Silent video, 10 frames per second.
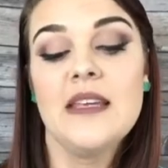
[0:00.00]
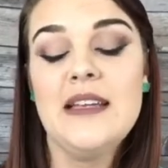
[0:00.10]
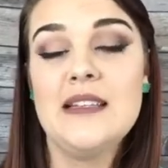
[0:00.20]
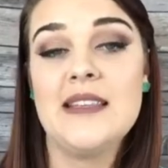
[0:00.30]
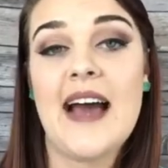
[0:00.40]

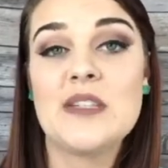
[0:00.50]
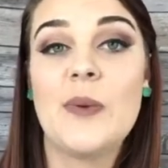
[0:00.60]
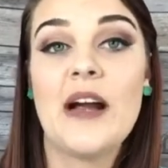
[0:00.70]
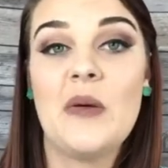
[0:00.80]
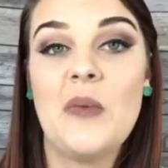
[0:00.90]
And that's
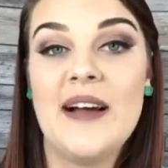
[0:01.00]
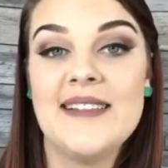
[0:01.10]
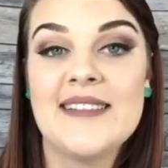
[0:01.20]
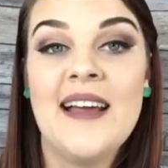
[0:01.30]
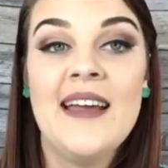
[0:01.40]
where I
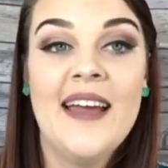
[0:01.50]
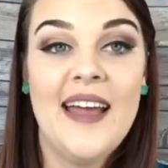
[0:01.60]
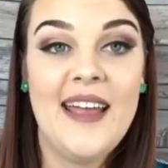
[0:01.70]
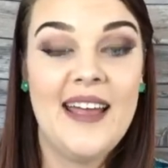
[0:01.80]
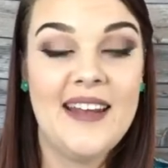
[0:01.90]
was
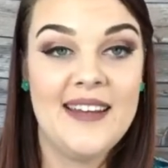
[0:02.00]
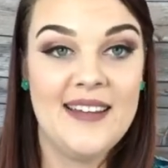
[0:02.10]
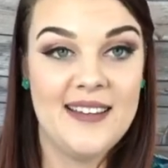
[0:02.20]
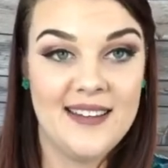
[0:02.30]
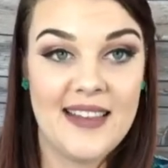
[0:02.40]

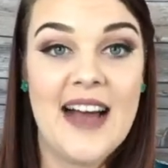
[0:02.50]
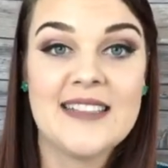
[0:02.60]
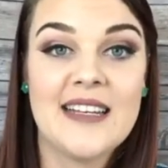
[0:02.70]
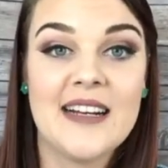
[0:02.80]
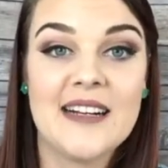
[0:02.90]
in
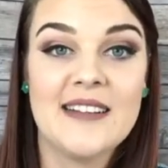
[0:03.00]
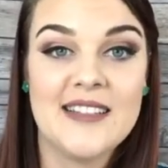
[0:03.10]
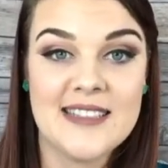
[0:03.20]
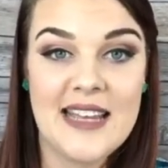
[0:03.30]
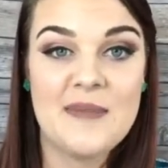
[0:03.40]
last year.
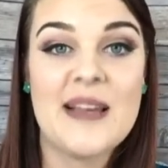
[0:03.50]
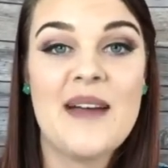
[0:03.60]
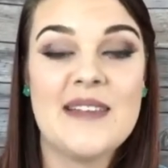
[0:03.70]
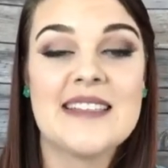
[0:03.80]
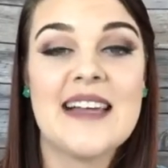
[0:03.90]
The same
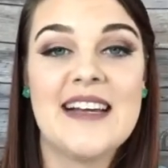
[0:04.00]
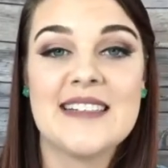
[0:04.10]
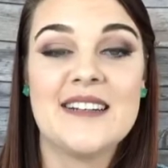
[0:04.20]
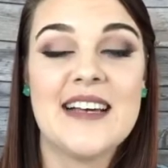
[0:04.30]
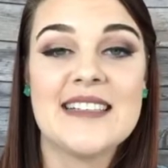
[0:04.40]
time this
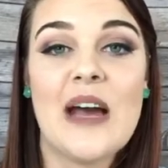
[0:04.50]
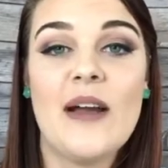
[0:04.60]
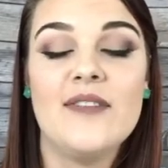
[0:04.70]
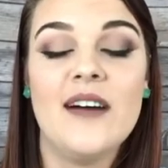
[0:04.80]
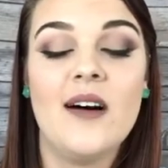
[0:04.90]
last year, that's how
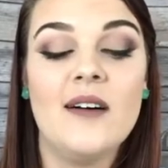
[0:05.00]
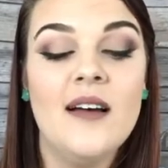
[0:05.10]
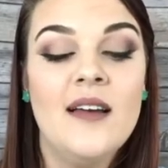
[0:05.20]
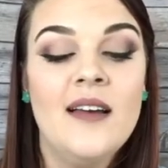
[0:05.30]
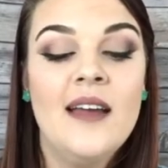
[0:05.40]
I felt.
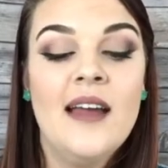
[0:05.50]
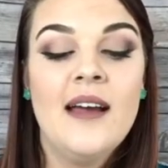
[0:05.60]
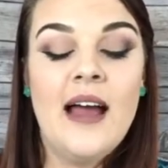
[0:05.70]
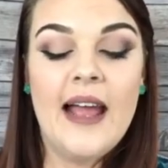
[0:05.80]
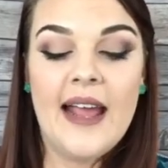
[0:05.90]

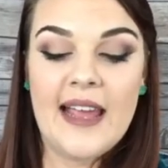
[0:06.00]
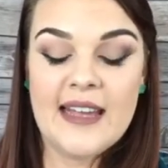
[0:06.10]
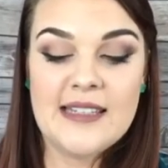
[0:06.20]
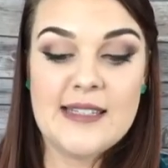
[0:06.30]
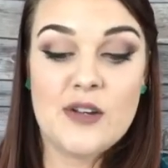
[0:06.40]

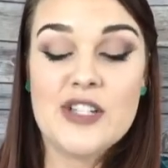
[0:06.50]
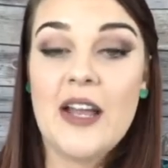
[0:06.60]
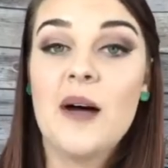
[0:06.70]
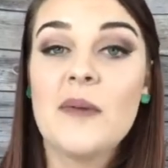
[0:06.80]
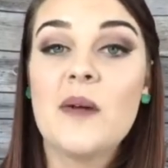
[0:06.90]
And so she
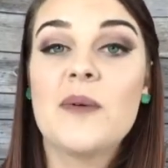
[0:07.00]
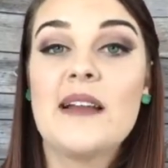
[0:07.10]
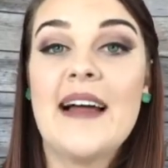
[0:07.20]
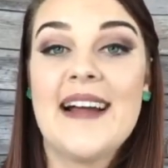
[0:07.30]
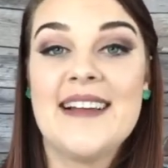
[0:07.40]
helped me
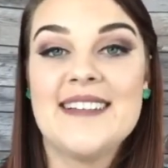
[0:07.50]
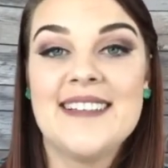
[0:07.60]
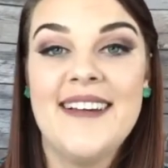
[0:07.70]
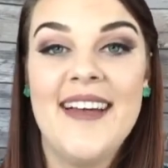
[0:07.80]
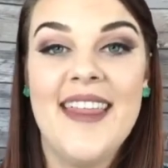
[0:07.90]

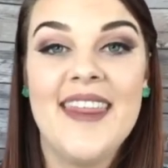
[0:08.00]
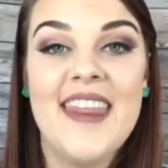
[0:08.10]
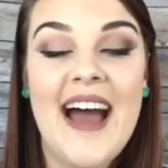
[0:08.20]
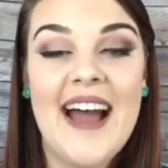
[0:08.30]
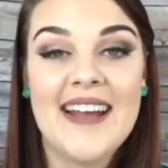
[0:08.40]
realize
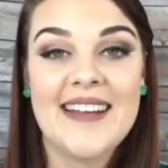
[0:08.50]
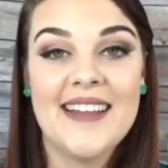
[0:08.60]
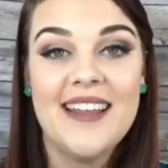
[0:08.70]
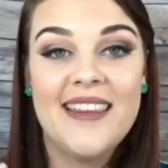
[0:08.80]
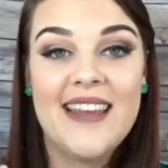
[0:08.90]
that
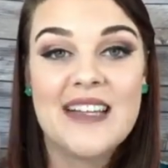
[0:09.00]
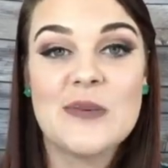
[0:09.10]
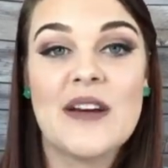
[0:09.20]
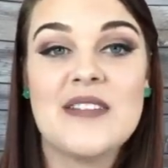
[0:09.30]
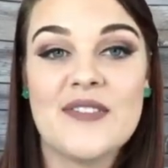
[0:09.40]
that's
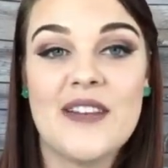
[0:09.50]
what I was